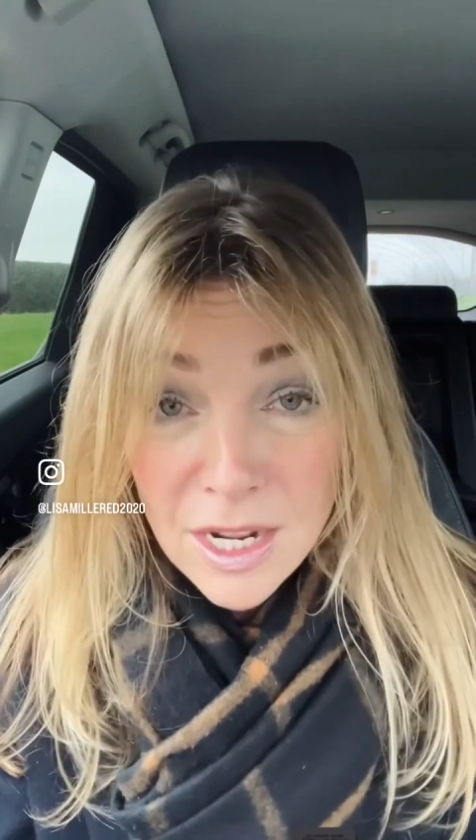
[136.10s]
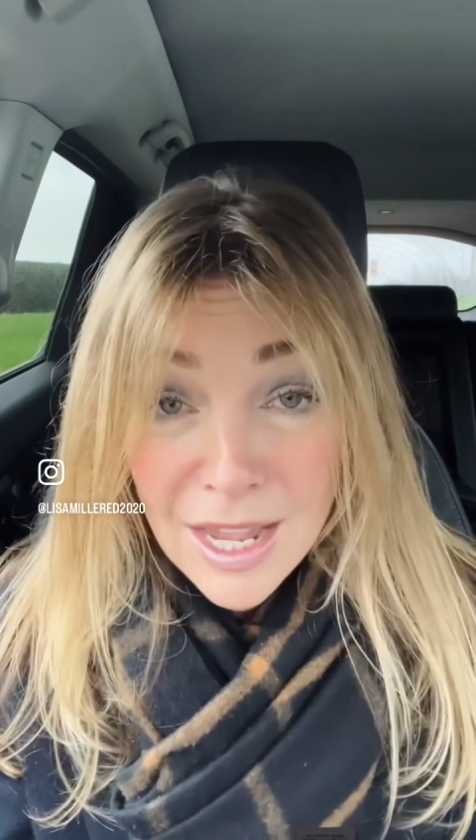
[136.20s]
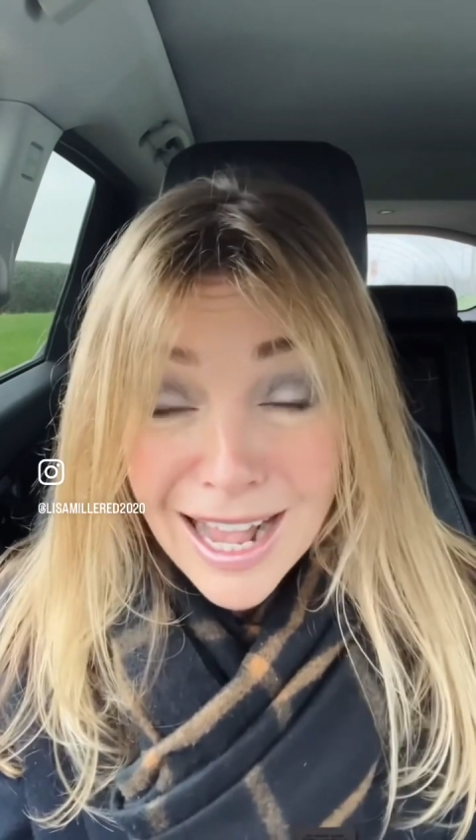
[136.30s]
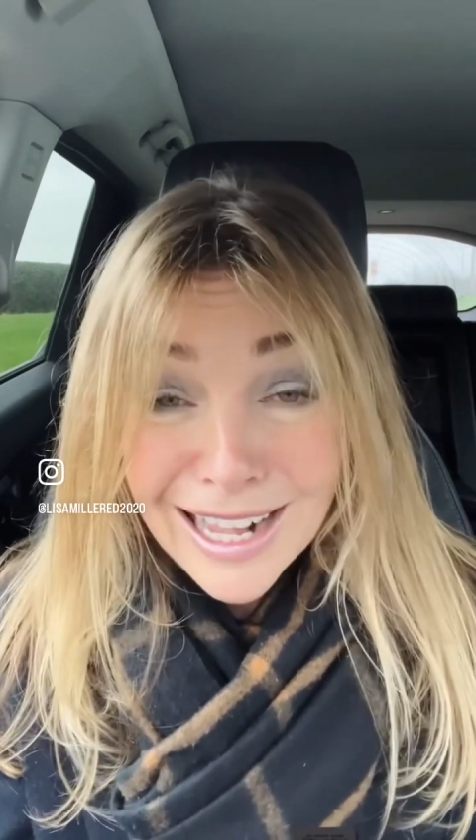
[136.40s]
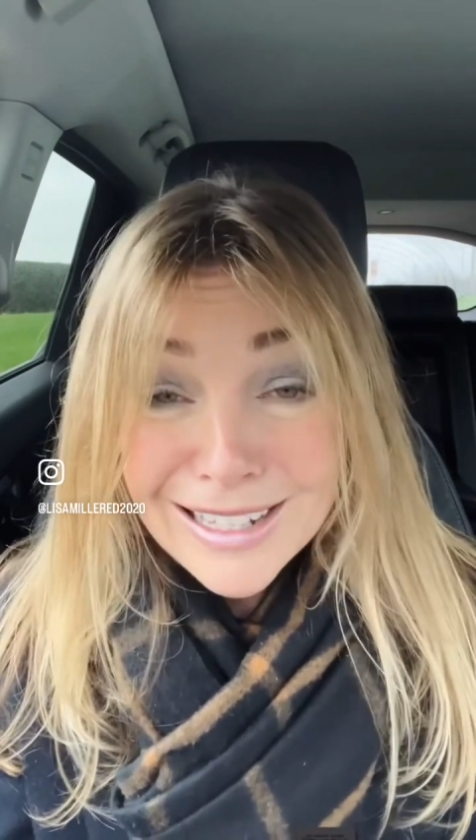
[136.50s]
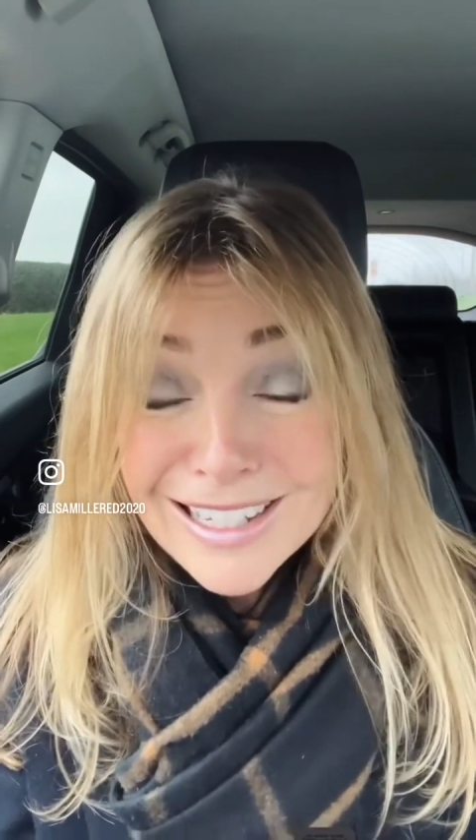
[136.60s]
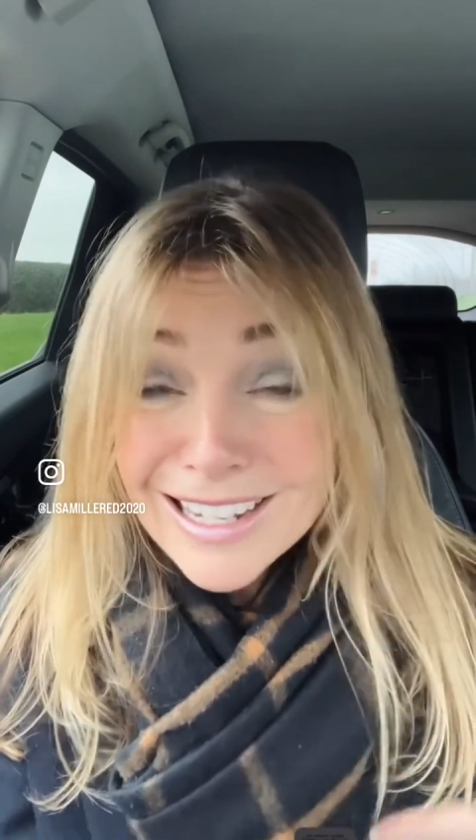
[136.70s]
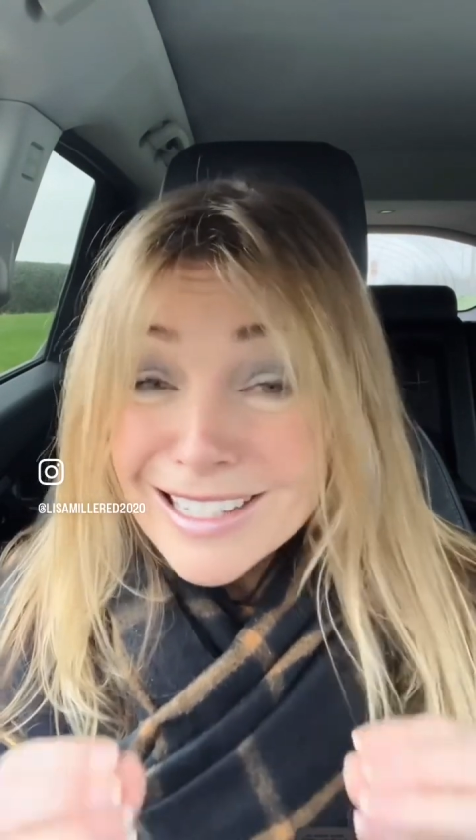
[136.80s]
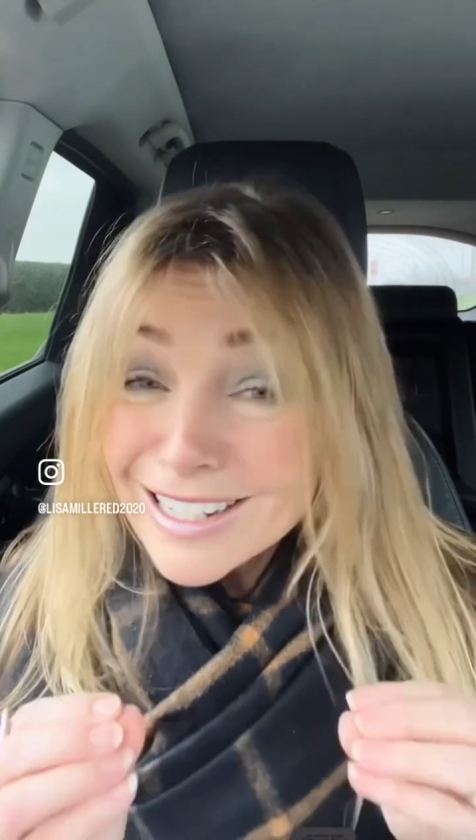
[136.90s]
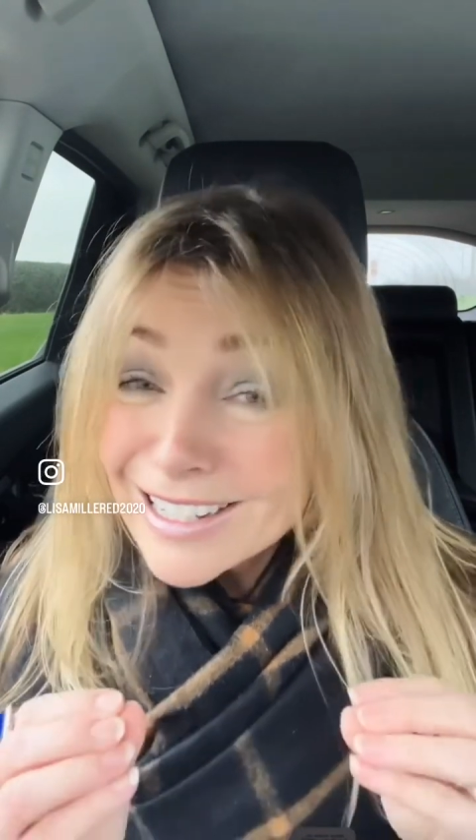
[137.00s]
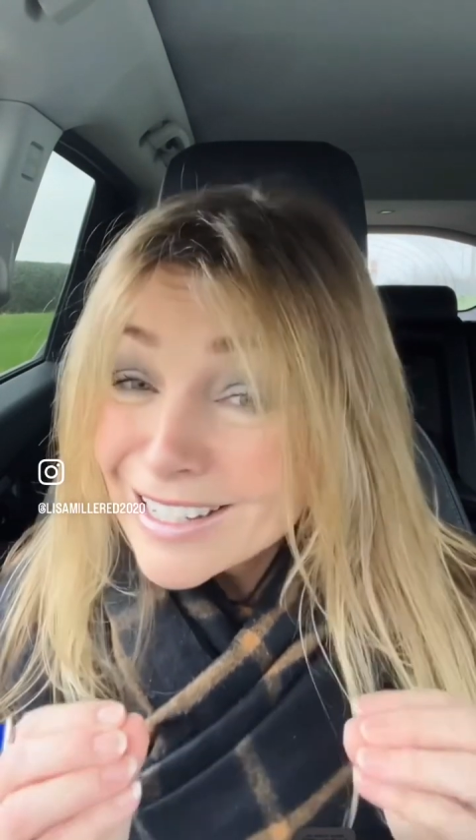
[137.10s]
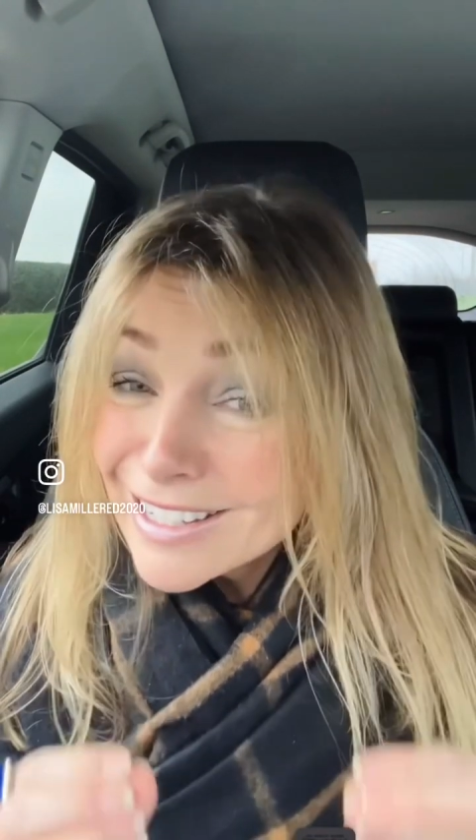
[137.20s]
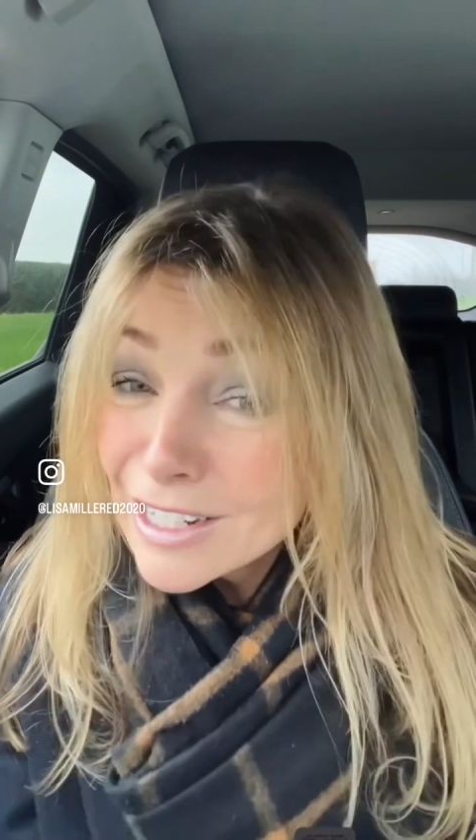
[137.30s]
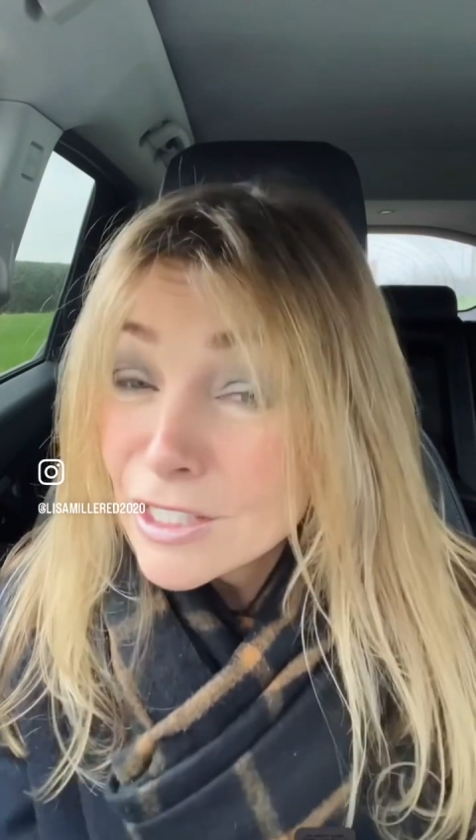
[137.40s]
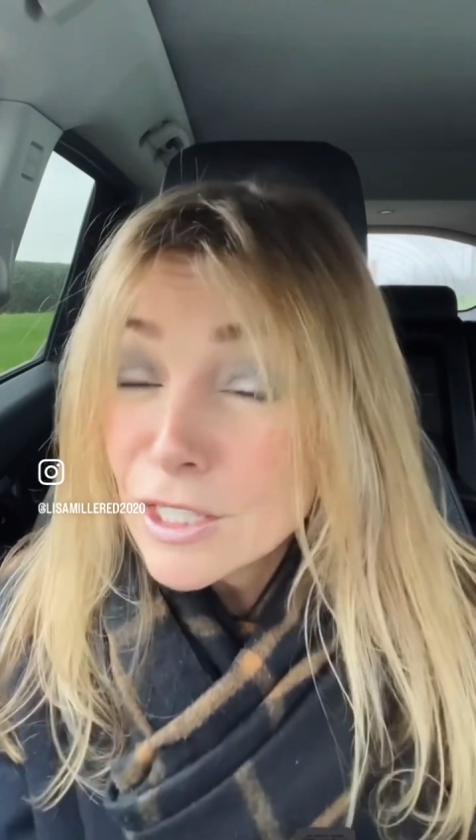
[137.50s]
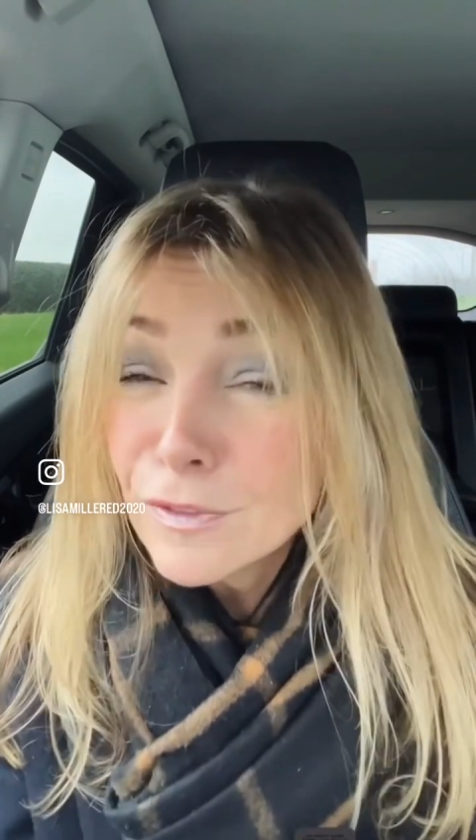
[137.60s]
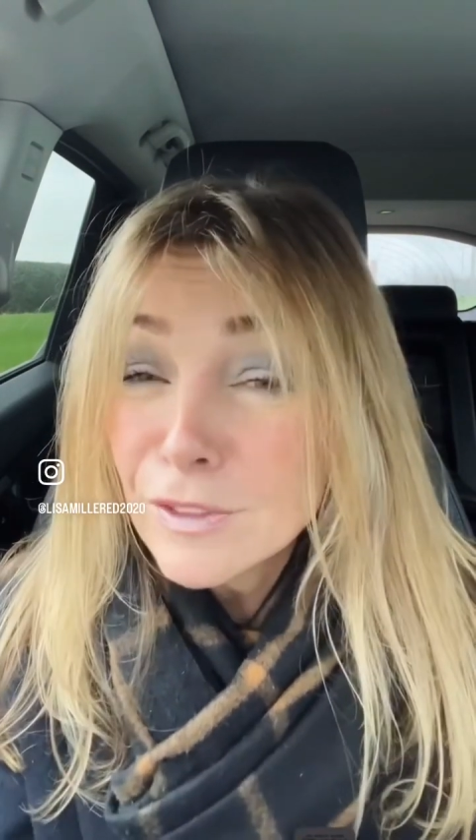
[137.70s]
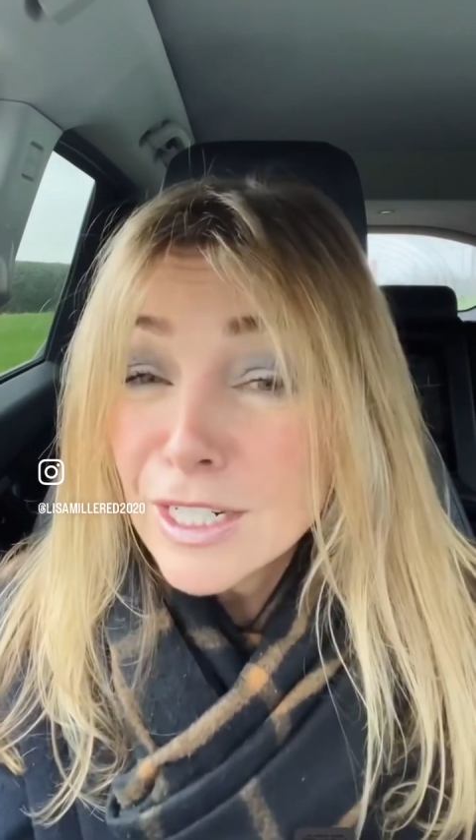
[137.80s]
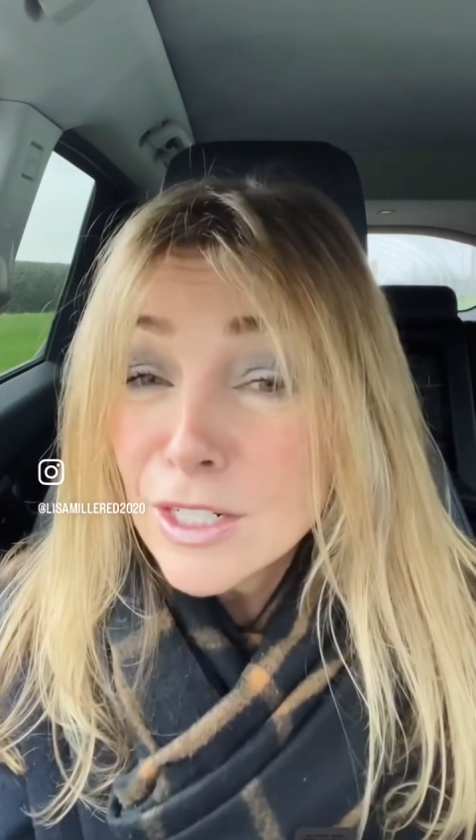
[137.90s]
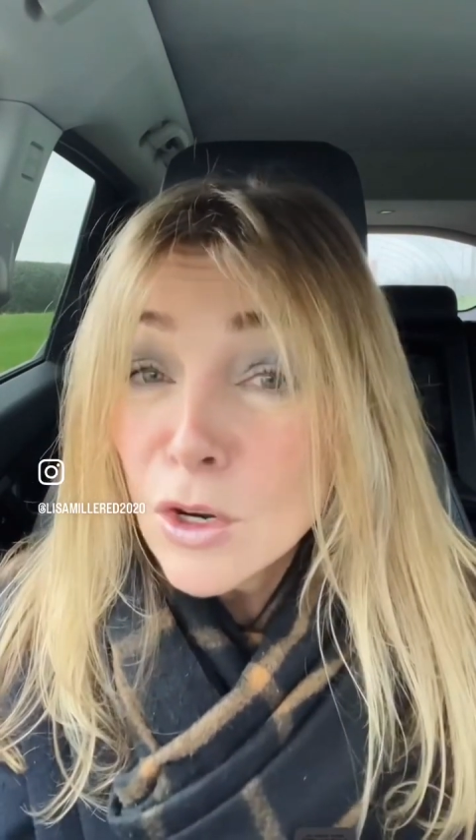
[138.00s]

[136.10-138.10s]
and is instinctively